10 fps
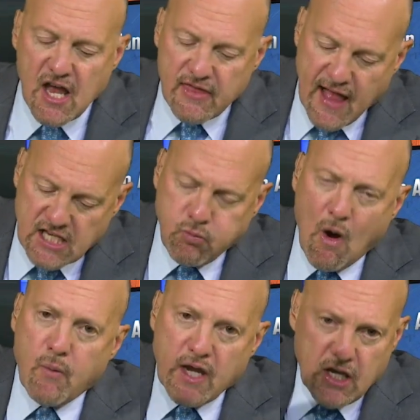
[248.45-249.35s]
That's
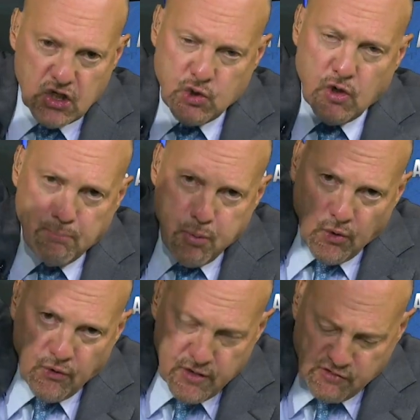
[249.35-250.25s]
why we issued a
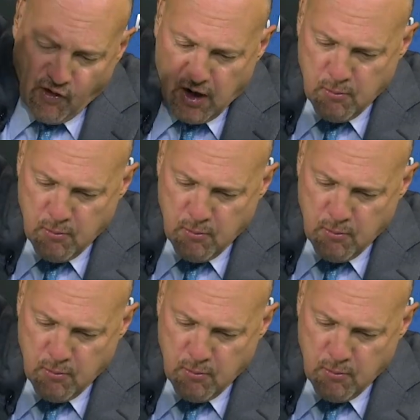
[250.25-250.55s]
bulletin this very